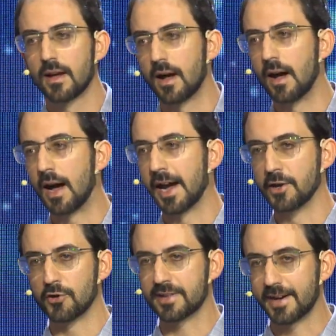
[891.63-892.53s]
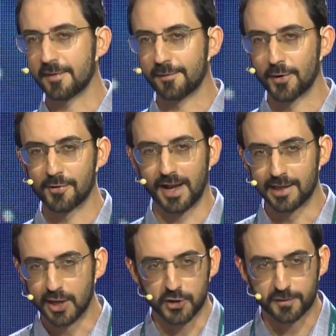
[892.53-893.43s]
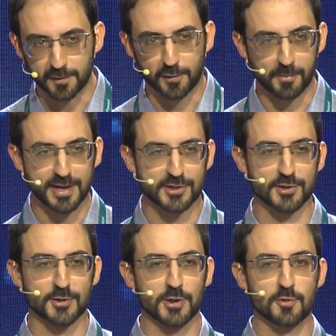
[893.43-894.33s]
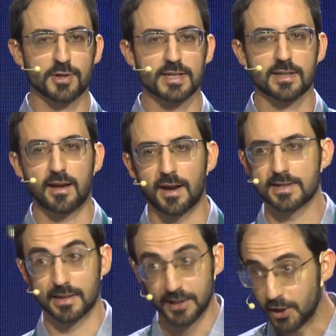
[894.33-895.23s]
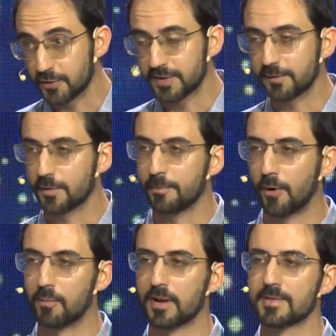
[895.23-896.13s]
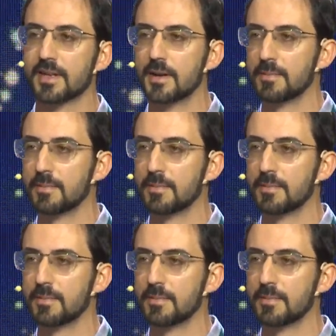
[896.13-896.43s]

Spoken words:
I know that I've thrown a lot of information to you with these slides, a lot of different problems,